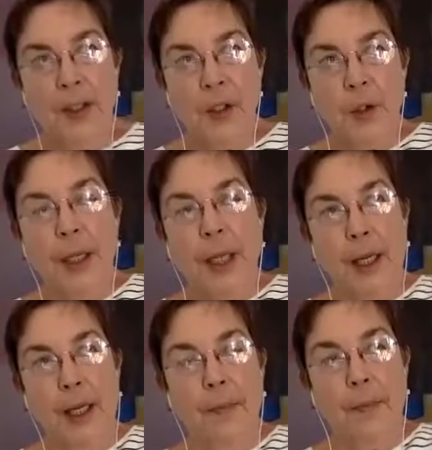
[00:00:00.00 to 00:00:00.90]

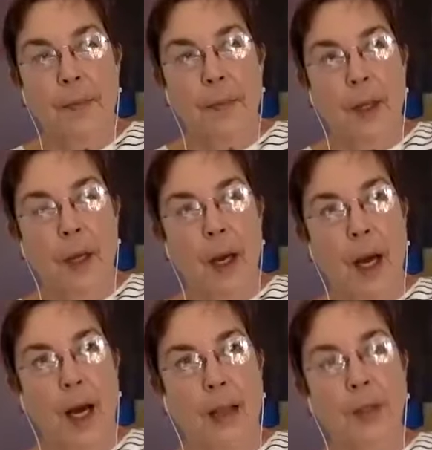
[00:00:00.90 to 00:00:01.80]
tricky.
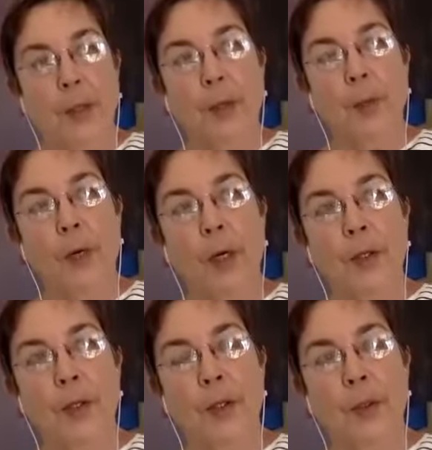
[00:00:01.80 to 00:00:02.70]
I don't want
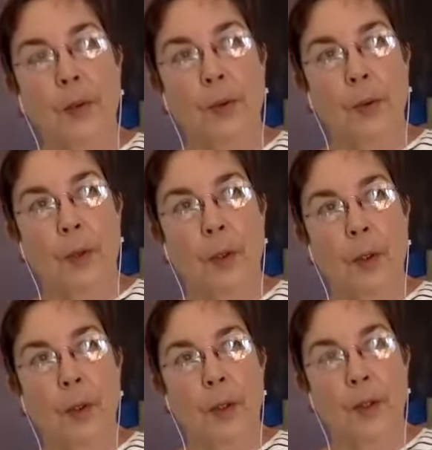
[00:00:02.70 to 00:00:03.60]
to
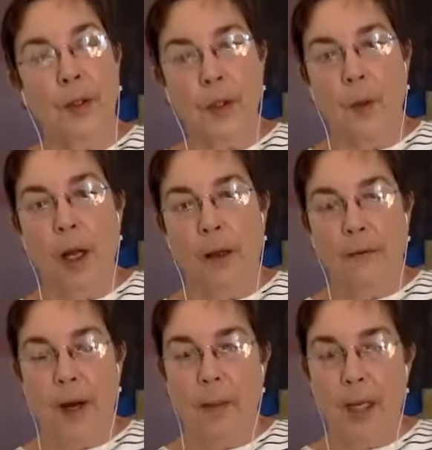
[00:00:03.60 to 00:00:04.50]

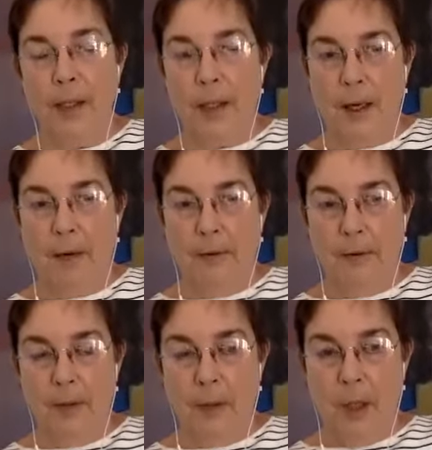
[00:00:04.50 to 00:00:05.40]
disqualify
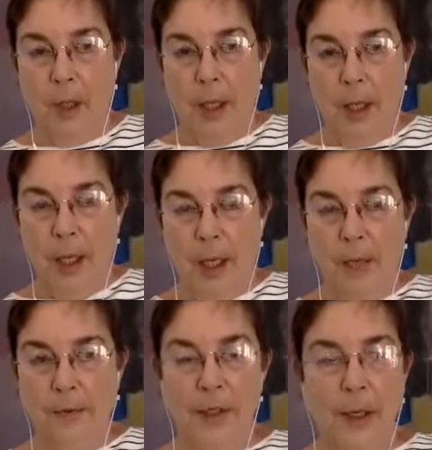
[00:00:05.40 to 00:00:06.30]
myself.
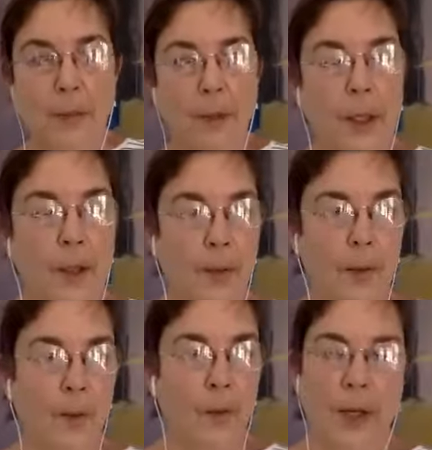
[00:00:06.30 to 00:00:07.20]
If someone,
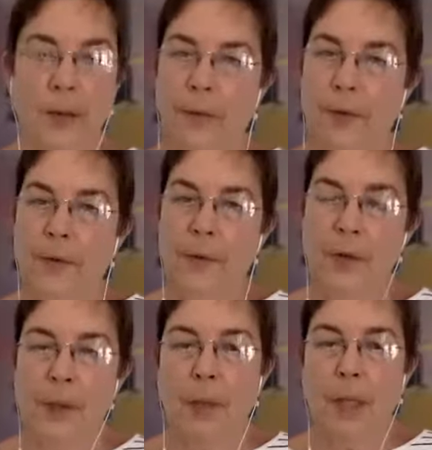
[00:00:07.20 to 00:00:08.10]
when we're
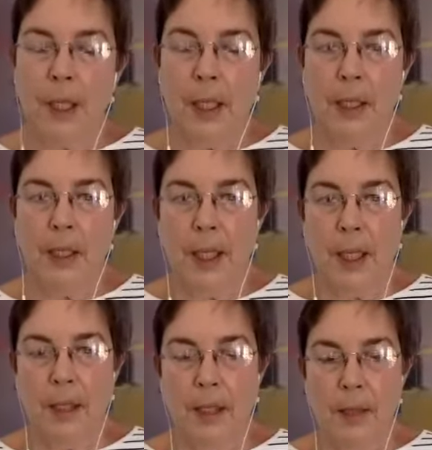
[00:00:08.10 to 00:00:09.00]
first meeting,
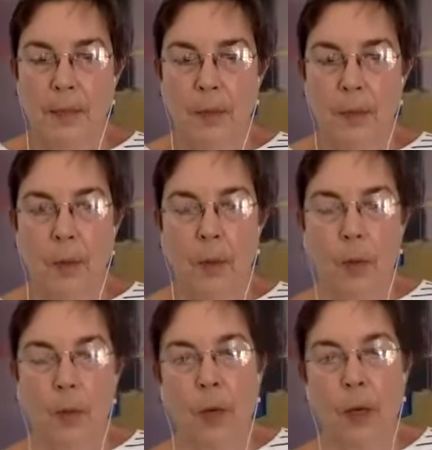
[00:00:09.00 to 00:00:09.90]
says, well,
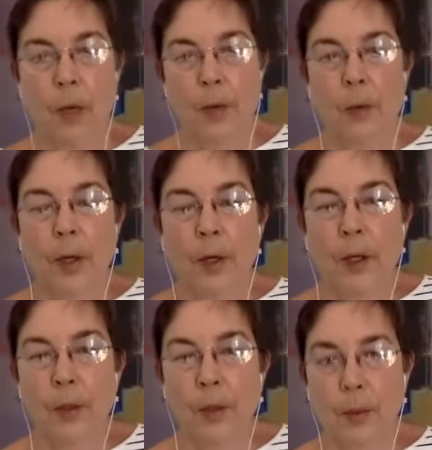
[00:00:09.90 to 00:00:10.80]
what are
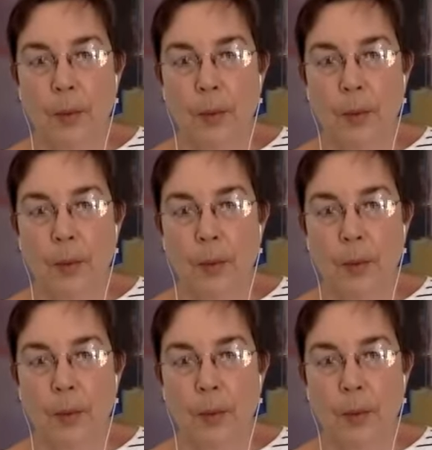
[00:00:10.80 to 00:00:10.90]
you?